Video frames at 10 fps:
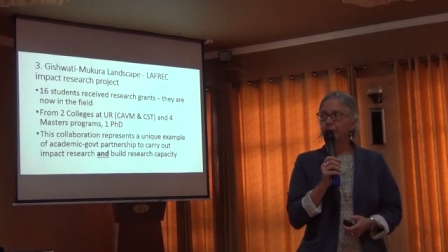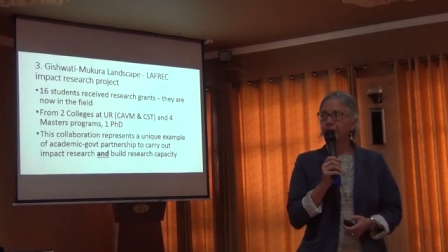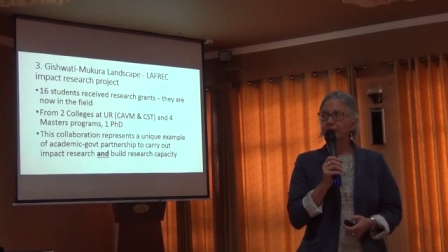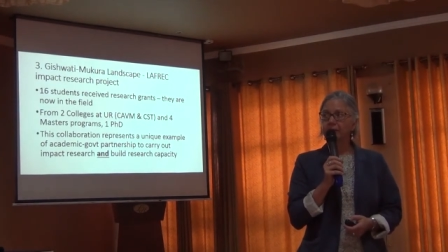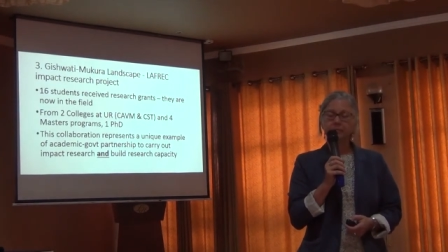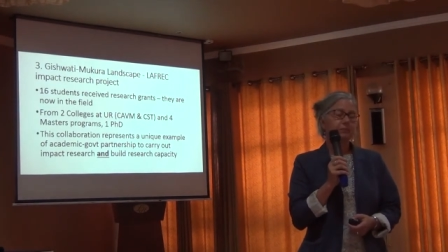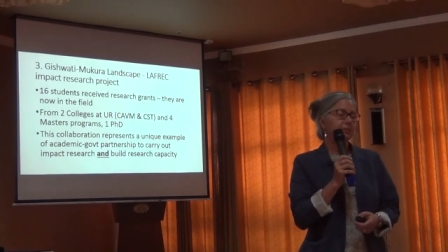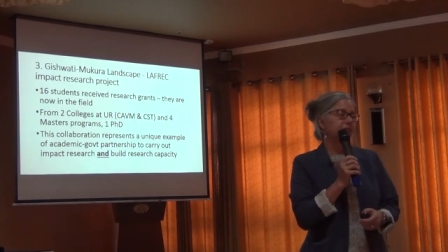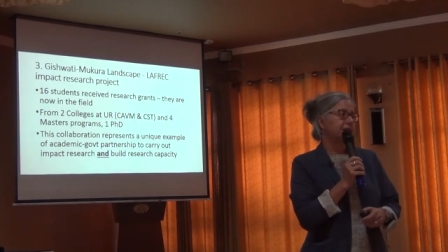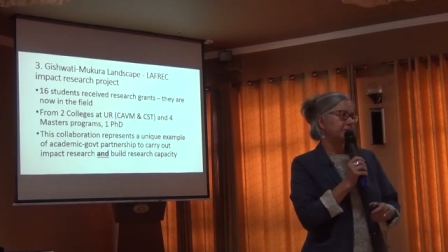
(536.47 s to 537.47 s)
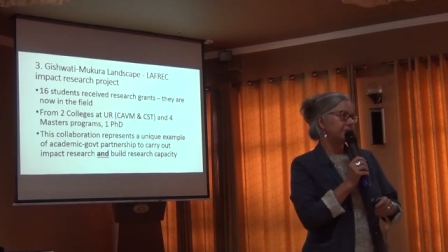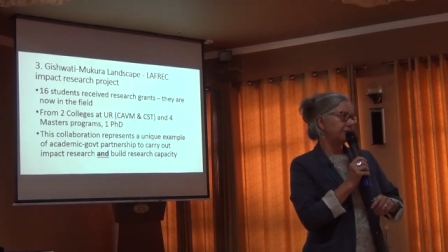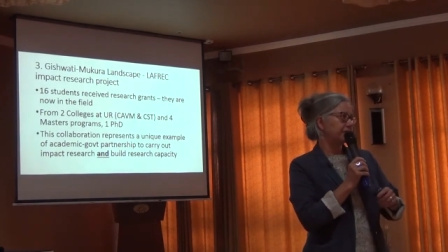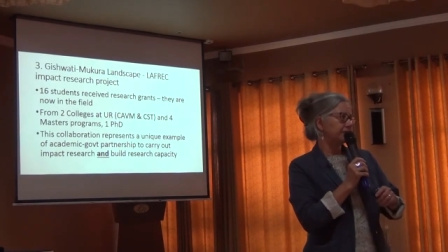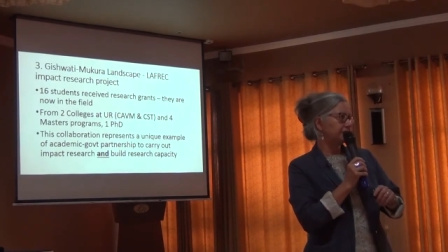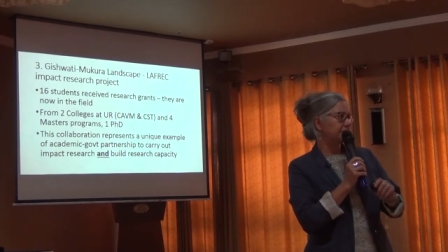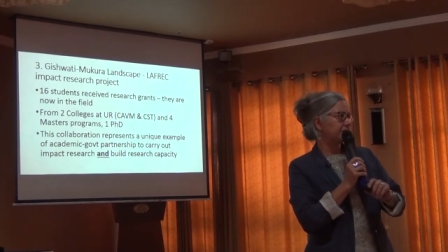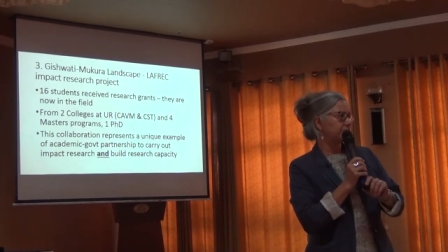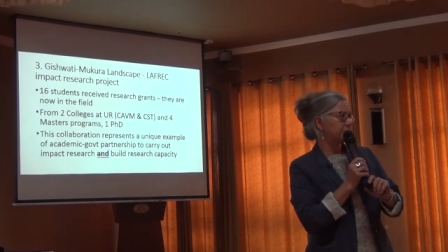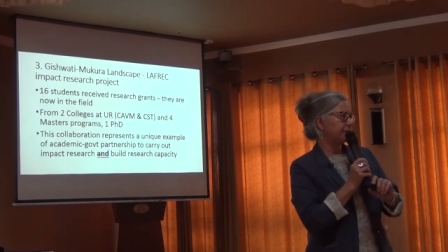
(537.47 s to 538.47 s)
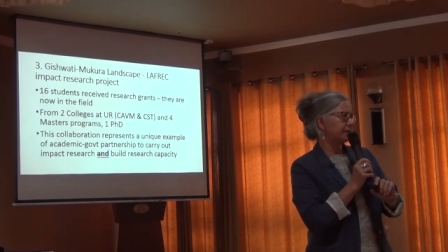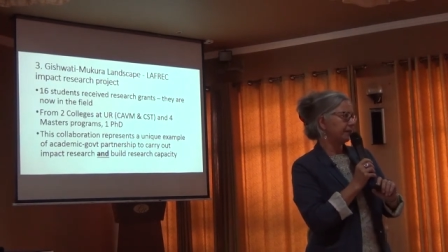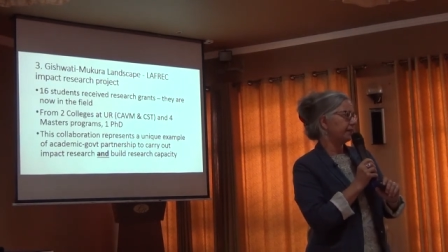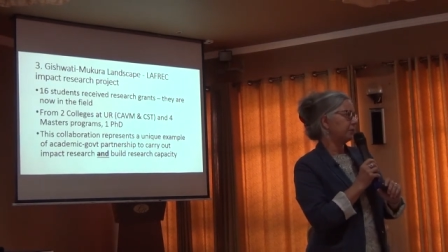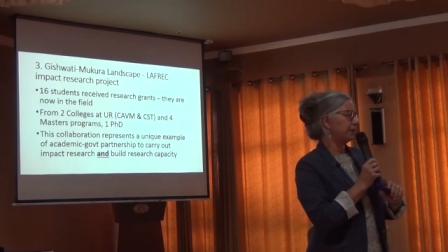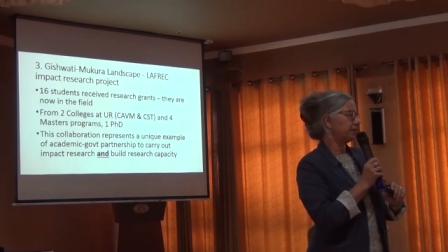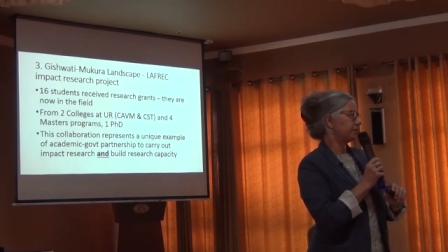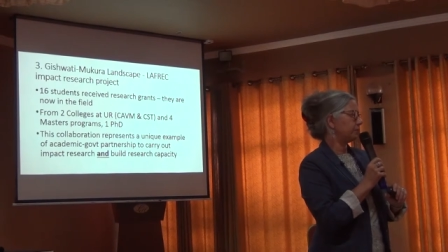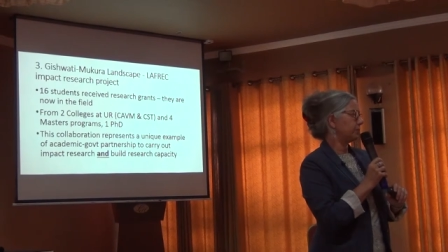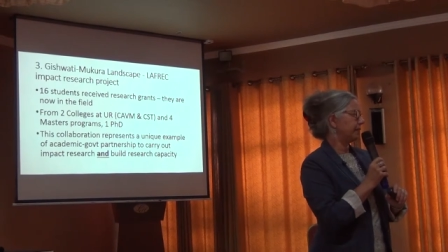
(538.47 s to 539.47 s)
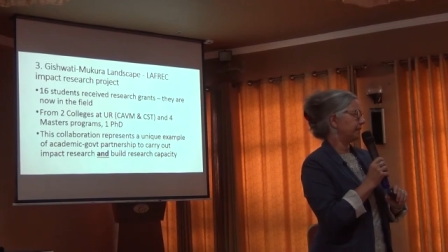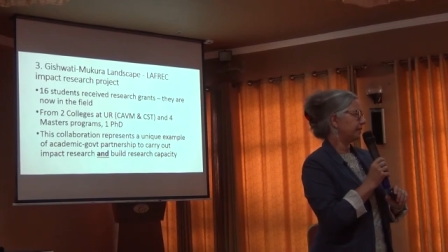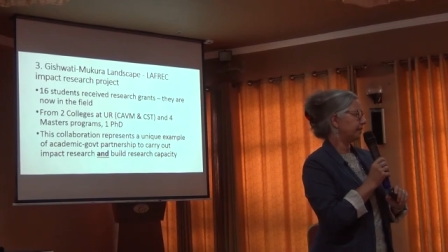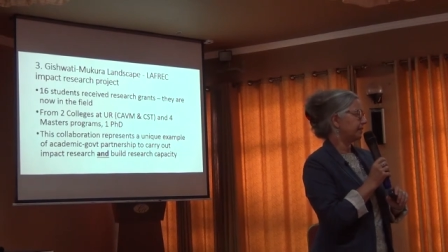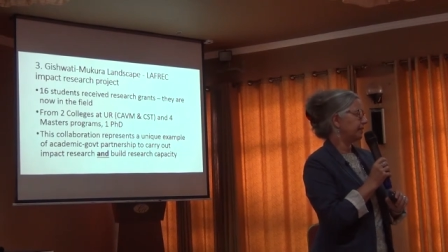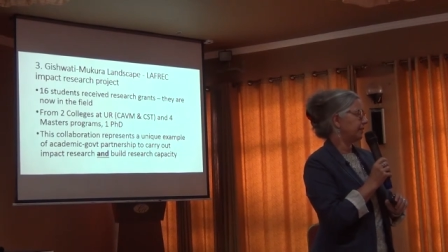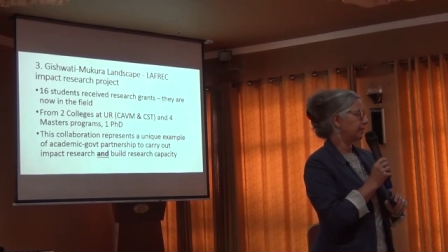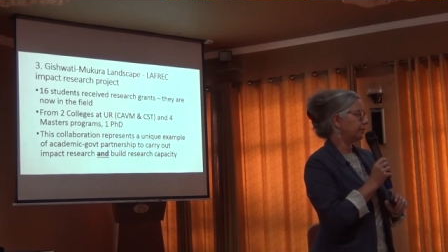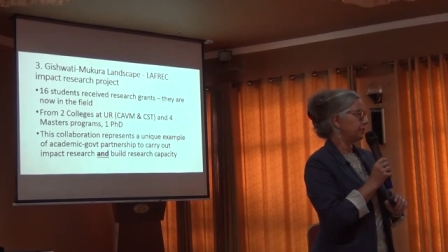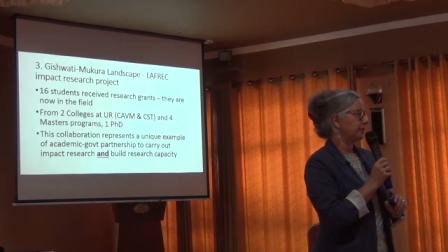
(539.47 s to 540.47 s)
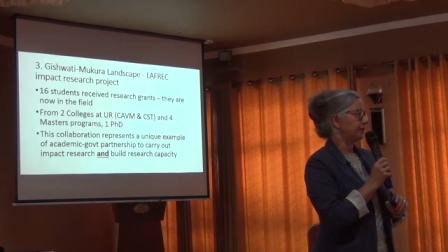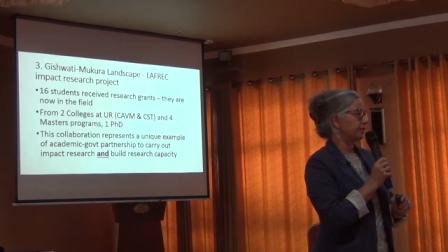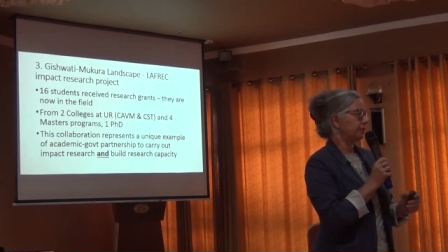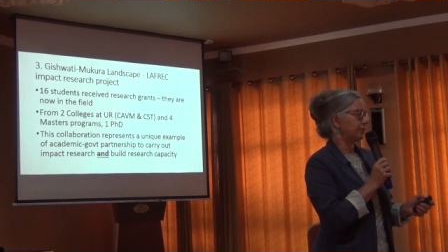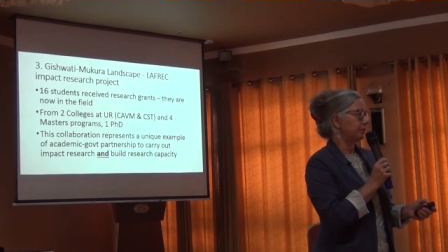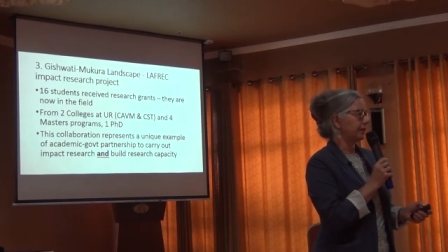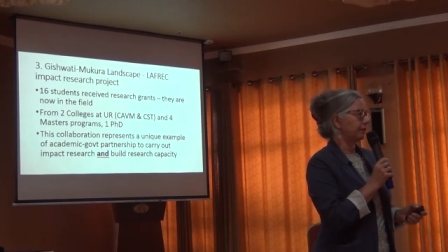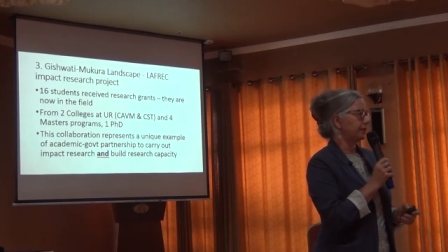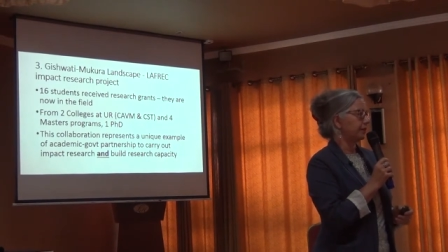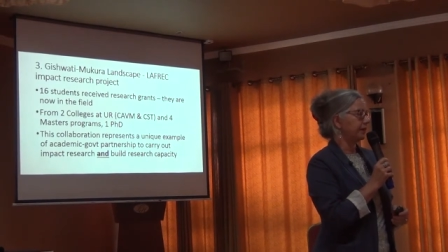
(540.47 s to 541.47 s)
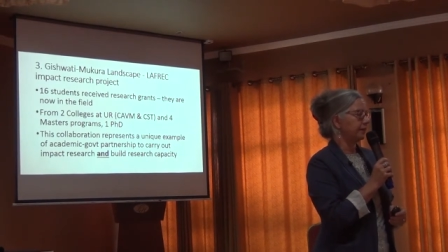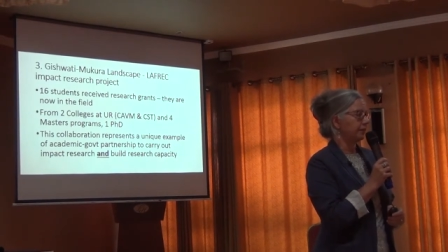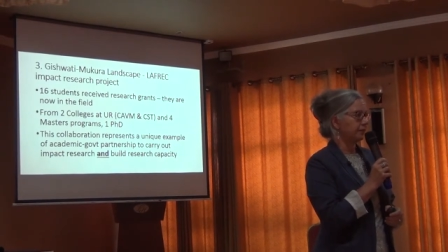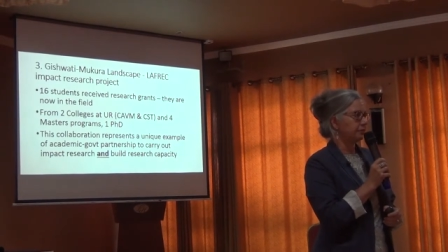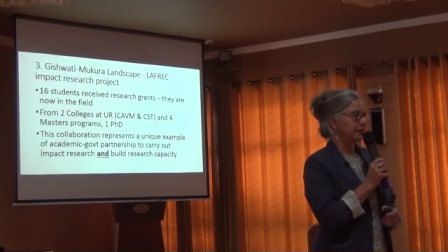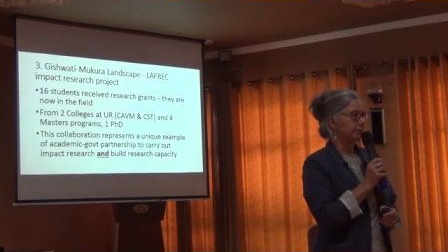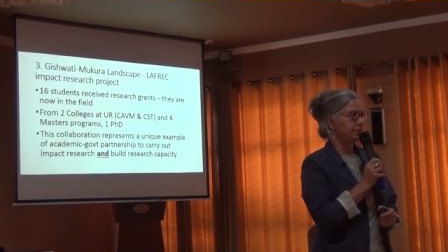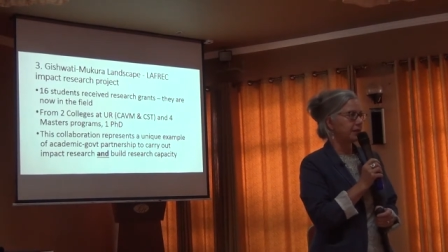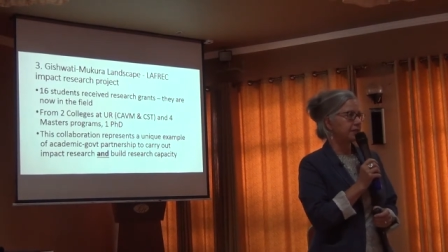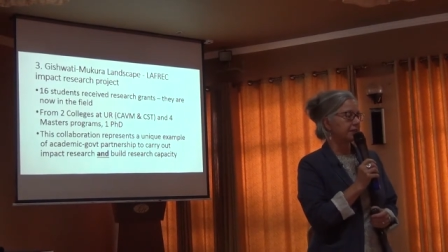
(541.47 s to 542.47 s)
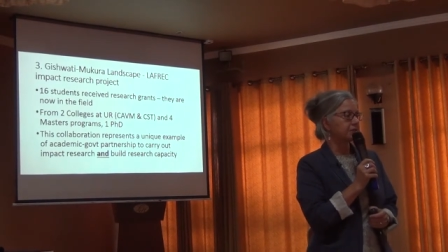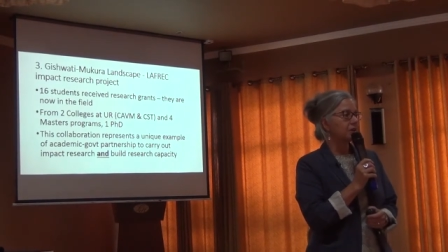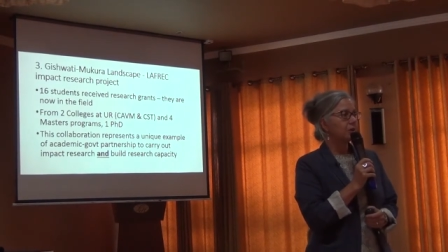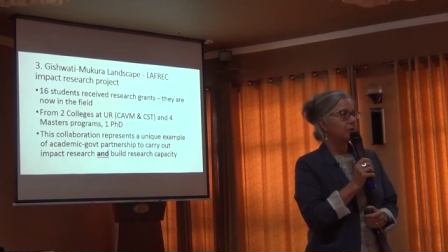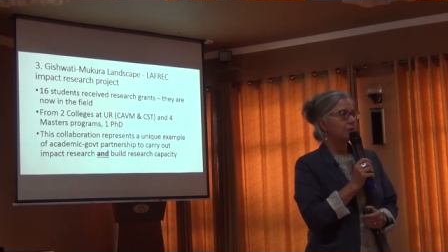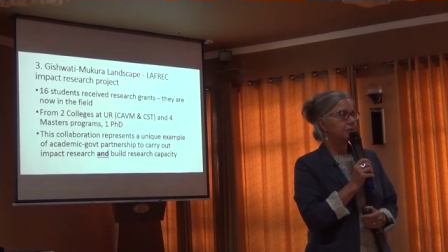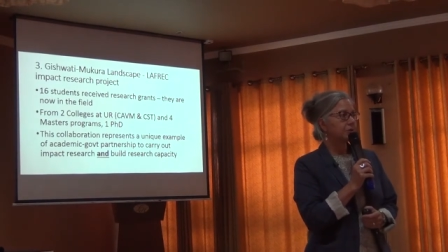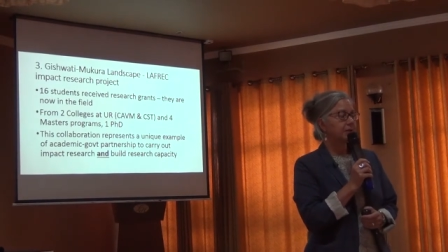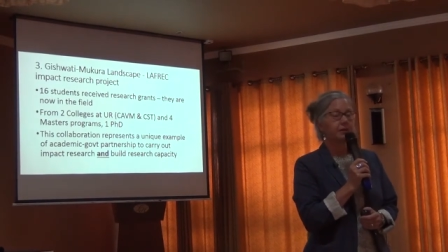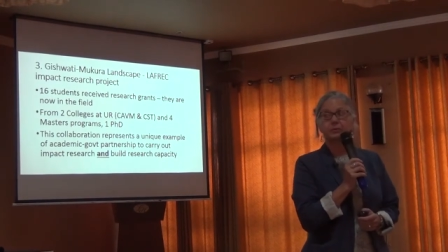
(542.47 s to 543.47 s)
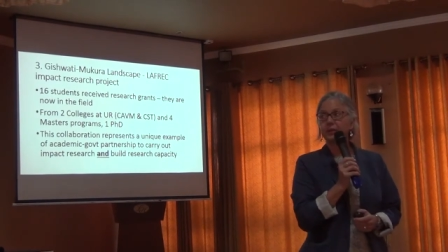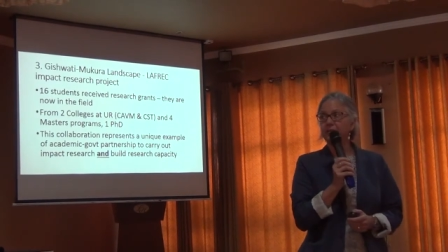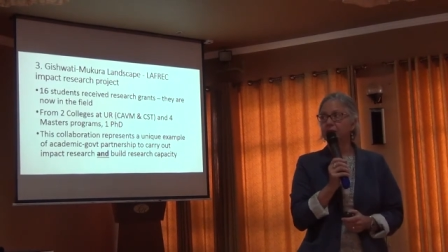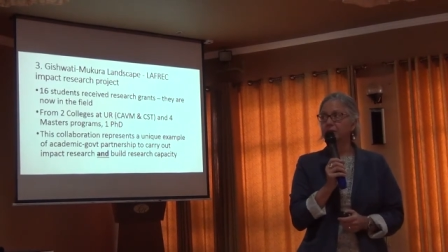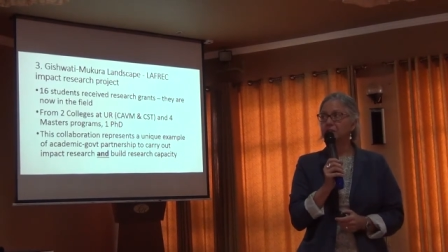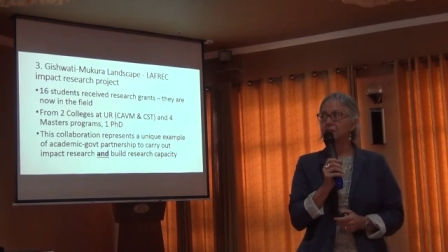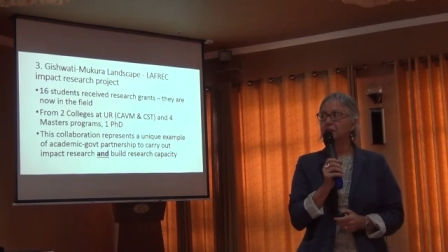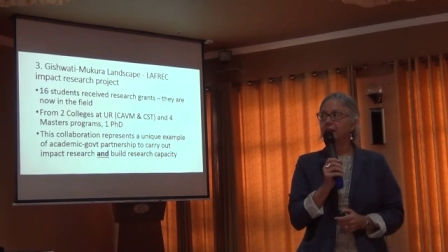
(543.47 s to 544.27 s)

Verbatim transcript: I'm going to skip through this just quickly that we are supporting 16 students with REMA and the LAFREC project who are doing their research.